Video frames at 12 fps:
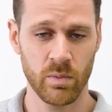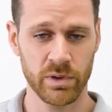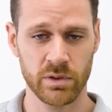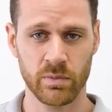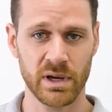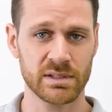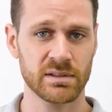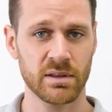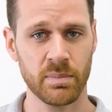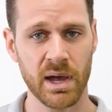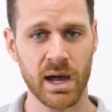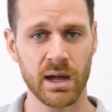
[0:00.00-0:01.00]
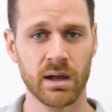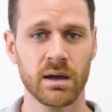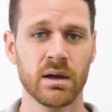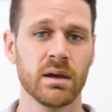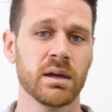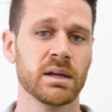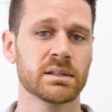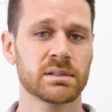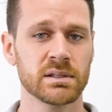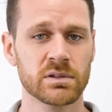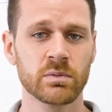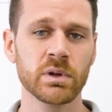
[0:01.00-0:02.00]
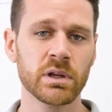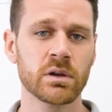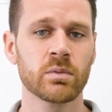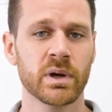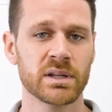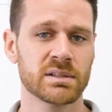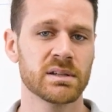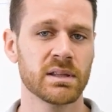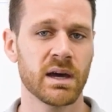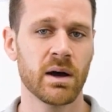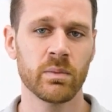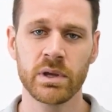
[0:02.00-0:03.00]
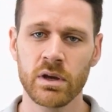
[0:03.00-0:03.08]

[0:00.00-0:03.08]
with the rest of the pack, it's a really good way to see that.